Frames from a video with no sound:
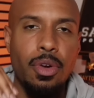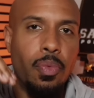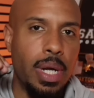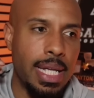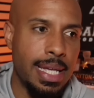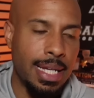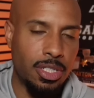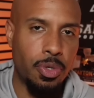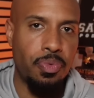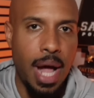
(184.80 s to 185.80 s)
when he
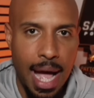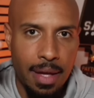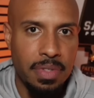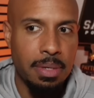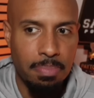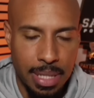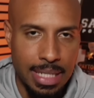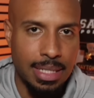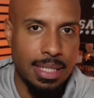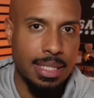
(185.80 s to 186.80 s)
has arrived in
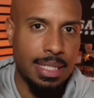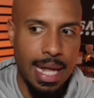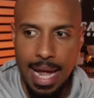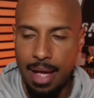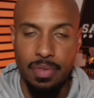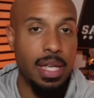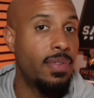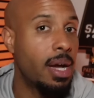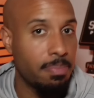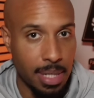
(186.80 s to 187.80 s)
places that have
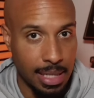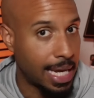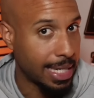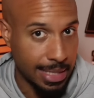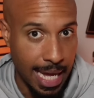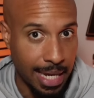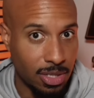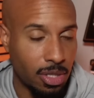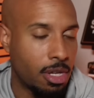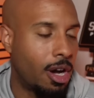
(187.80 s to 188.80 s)
given up a lot of
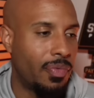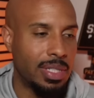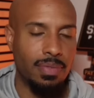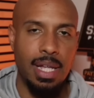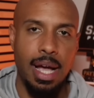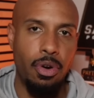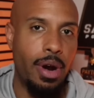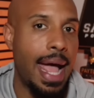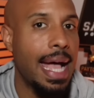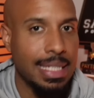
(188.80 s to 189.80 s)
sacks on the offensive line or
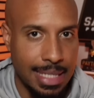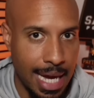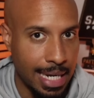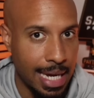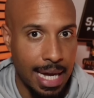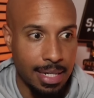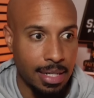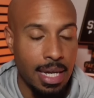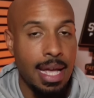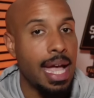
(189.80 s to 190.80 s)
has not
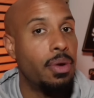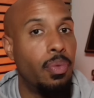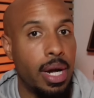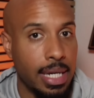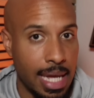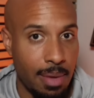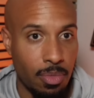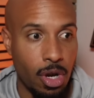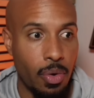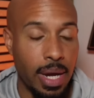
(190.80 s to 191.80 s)
gotten a run game
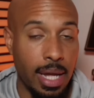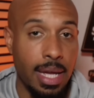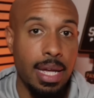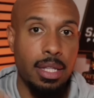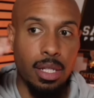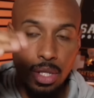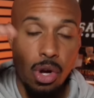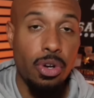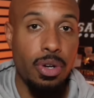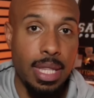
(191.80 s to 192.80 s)
going, the
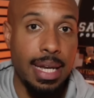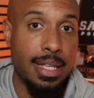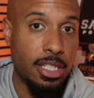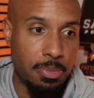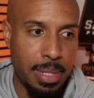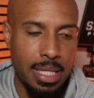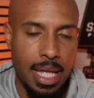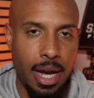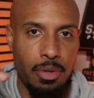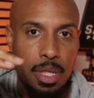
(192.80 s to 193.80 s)
longer that he's been
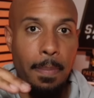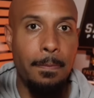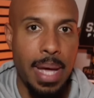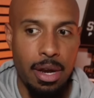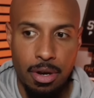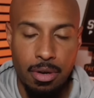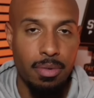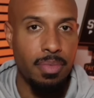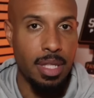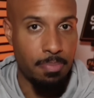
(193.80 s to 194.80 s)
there, the better
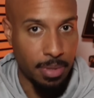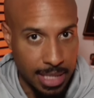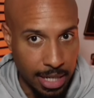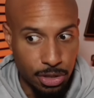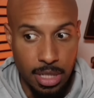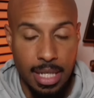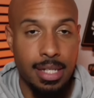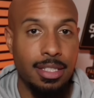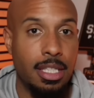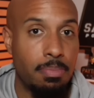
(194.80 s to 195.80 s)
the protection
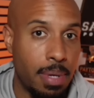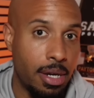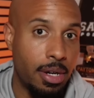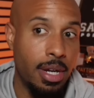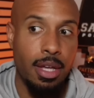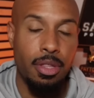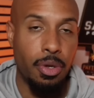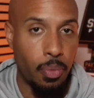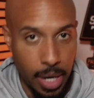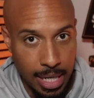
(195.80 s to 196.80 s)
gets, the better
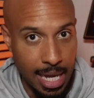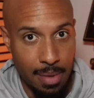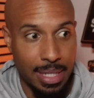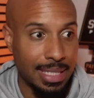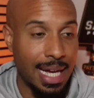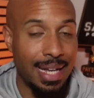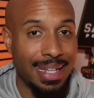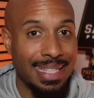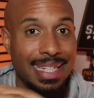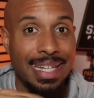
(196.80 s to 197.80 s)
the run game has gotten.
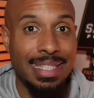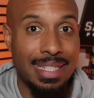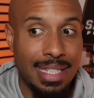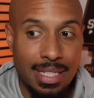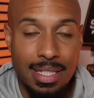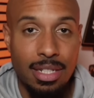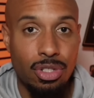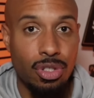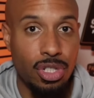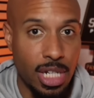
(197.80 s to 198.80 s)
That's a consistent
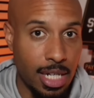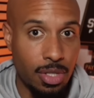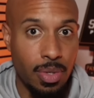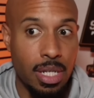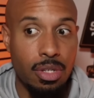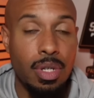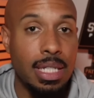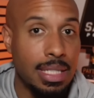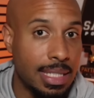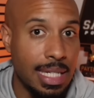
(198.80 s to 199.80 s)
trajectory you
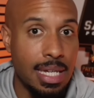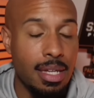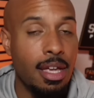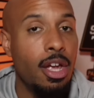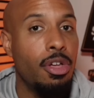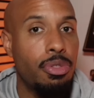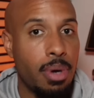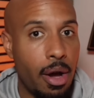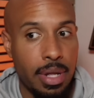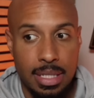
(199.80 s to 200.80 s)
can see
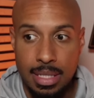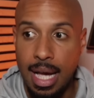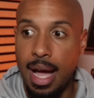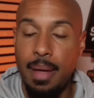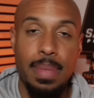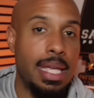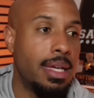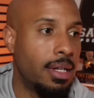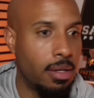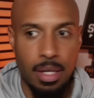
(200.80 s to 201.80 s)
throughout his time
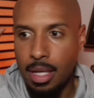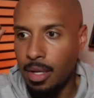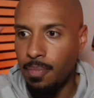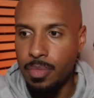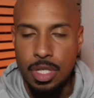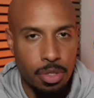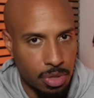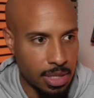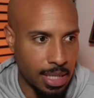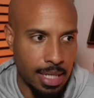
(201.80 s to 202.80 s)
in
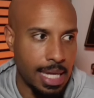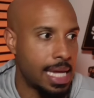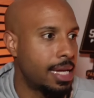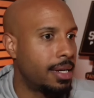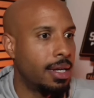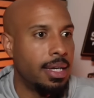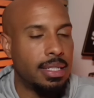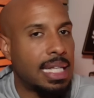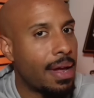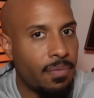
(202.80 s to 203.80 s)
Houston, in
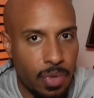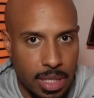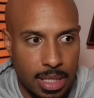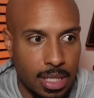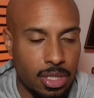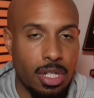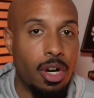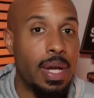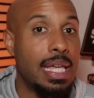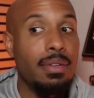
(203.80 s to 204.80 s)
San
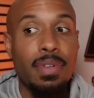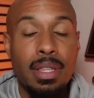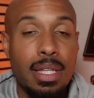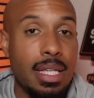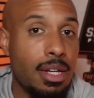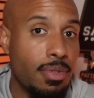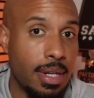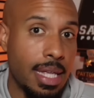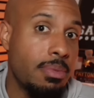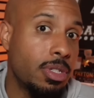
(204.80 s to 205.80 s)
Francisco. Even the year
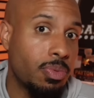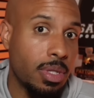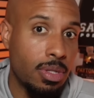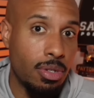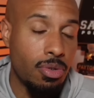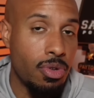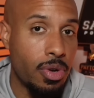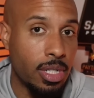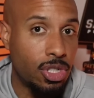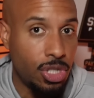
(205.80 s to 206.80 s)
that he was with the New
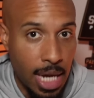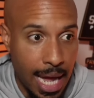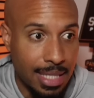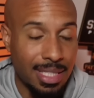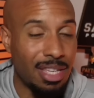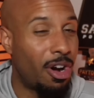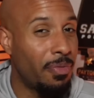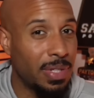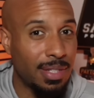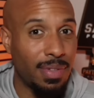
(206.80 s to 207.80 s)
York Jets, the
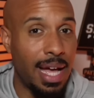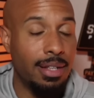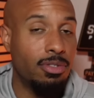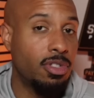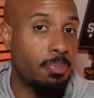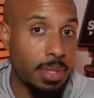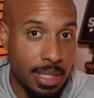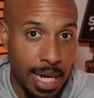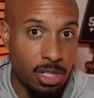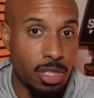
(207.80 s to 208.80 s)
offensive line in terms of
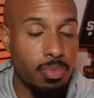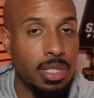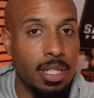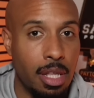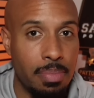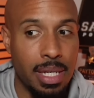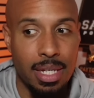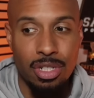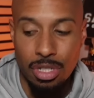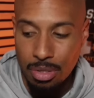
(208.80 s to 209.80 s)
protection was still a big
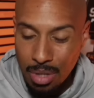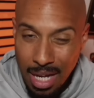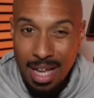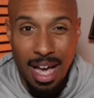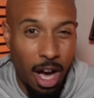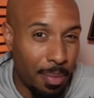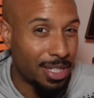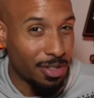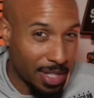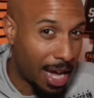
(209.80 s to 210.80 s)
issue. How
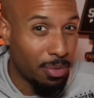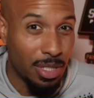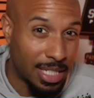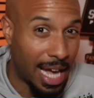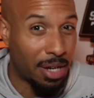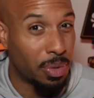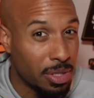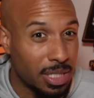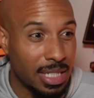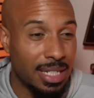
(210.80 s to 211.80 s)
much of that was Zach
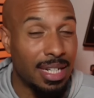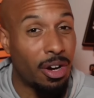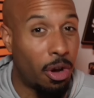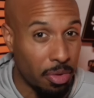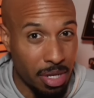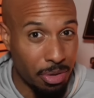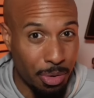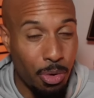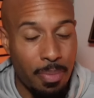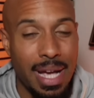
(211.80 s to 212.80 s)
Wilson and all the other
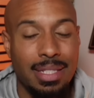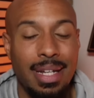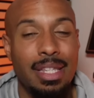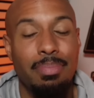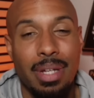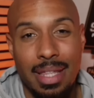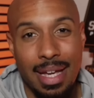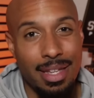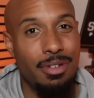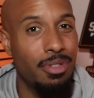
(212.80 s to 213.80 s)
quarterbacks that had to play
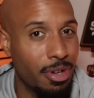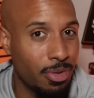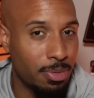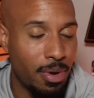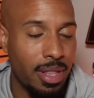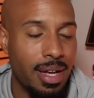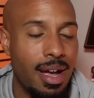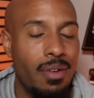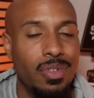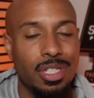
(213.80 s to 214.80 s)
that year, though, as part of that
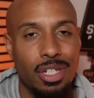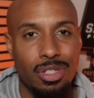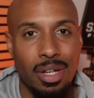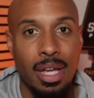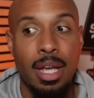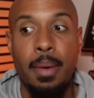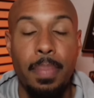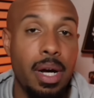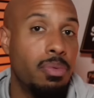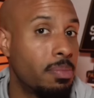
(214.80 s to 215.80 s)
conversation?
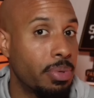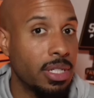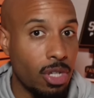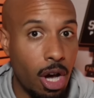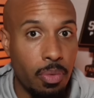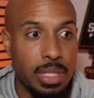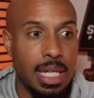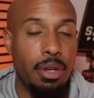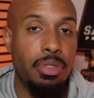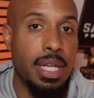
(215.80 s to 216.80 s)
But when Breece Hall was
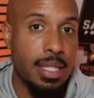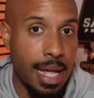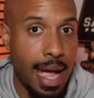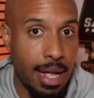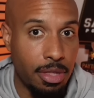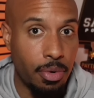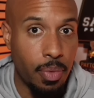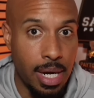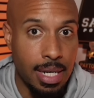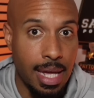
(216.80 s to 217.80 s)
healthy and they had their
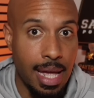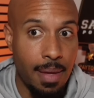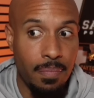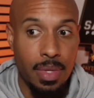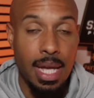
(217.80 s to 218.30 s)
run game